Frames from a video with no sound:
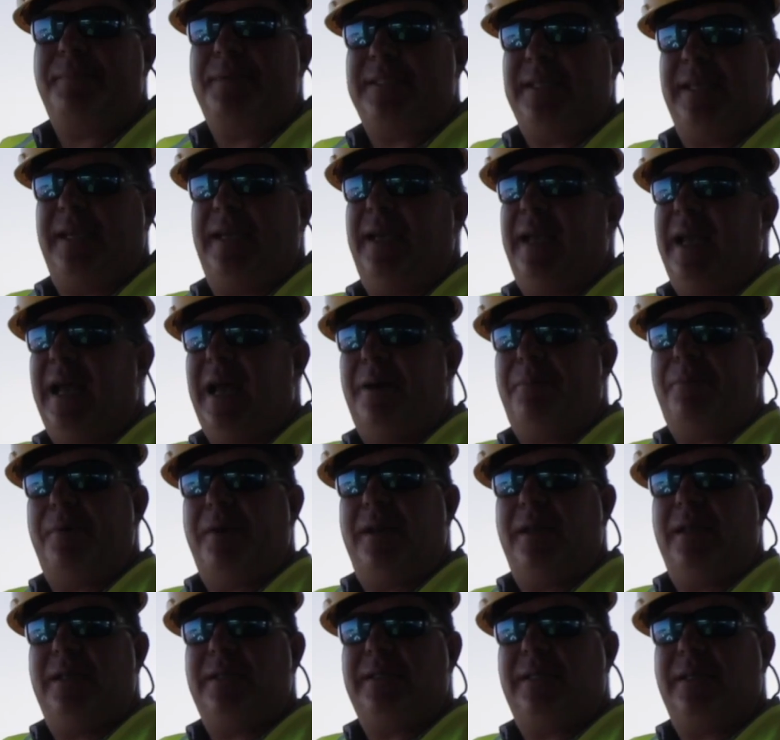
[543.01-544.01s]
seeing
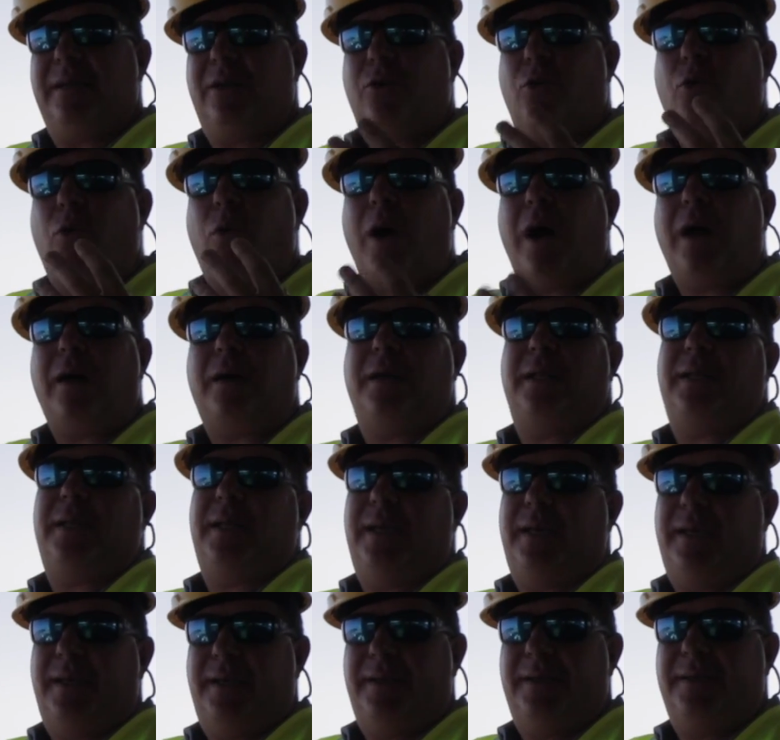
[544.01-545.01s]
happen is the
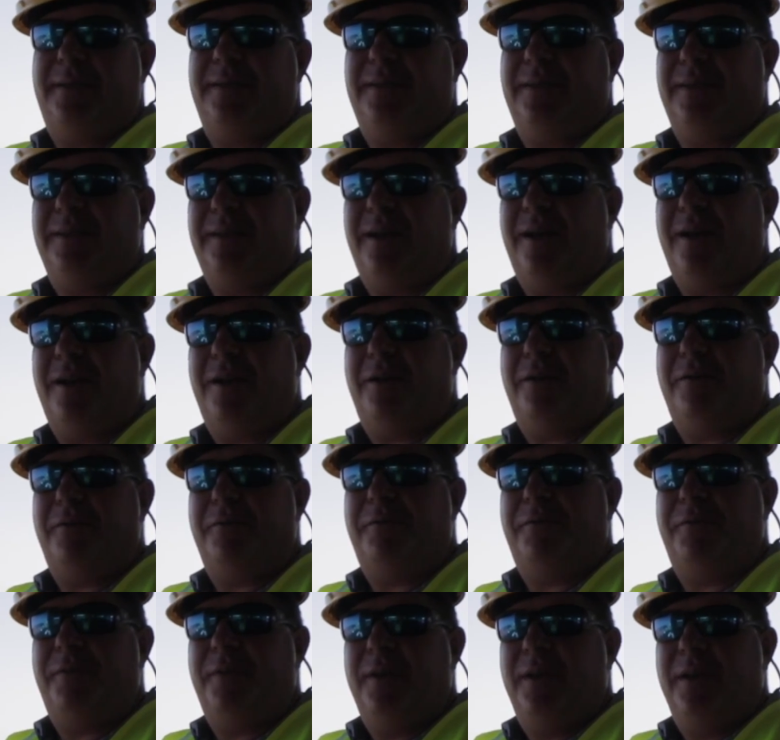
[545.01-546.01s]
quality of
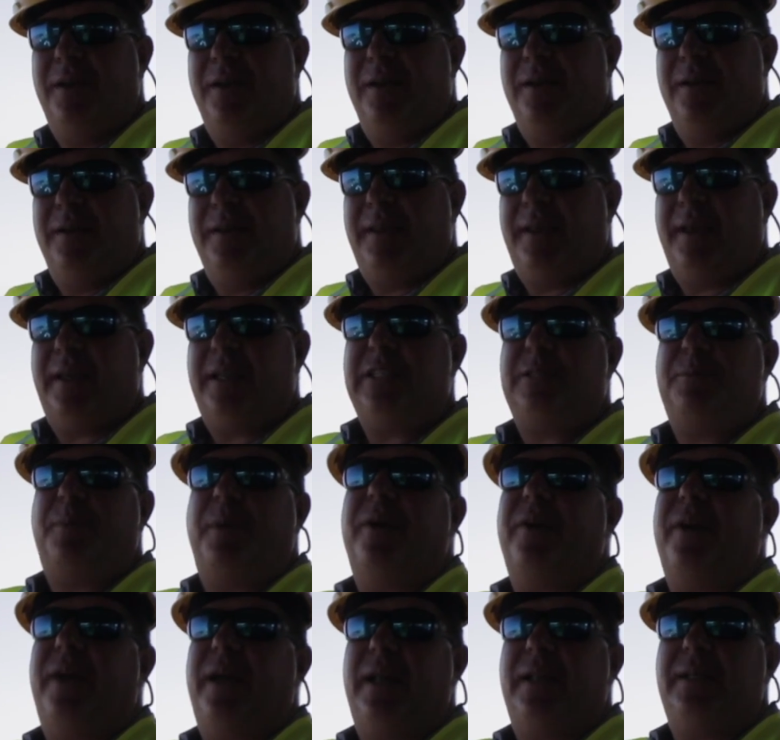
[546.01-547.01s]
the
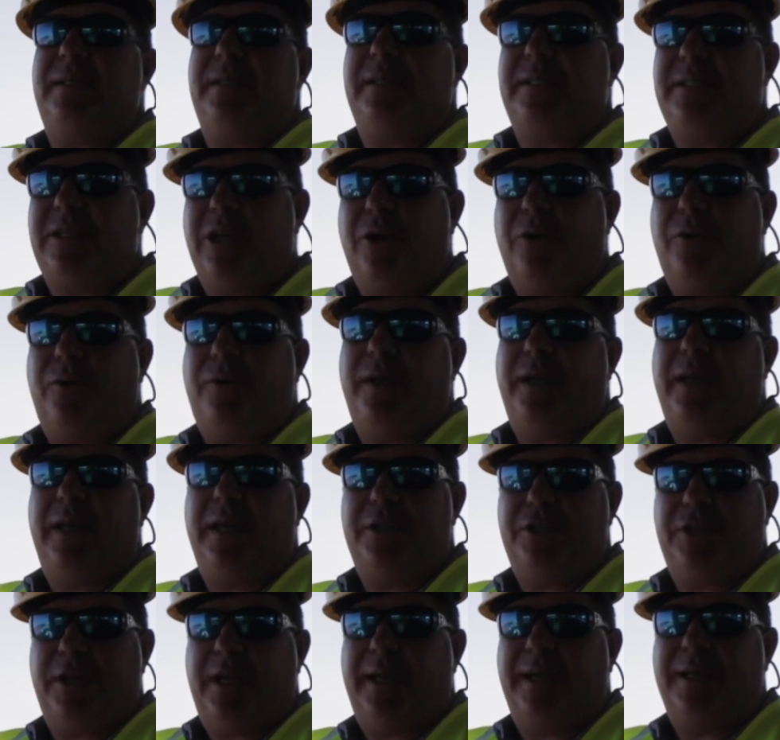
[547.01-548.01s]
experience is totally going to
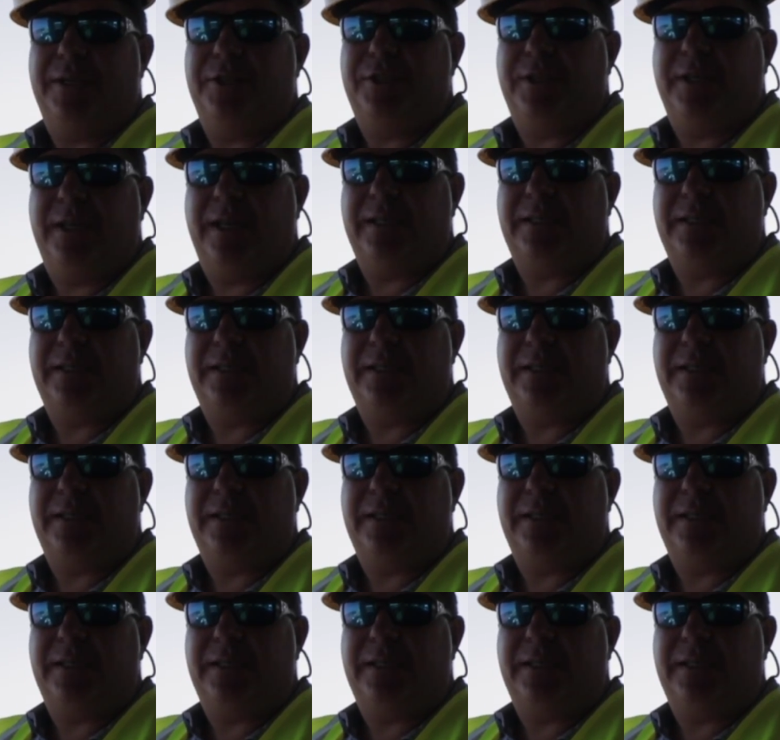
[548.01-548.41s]
change, and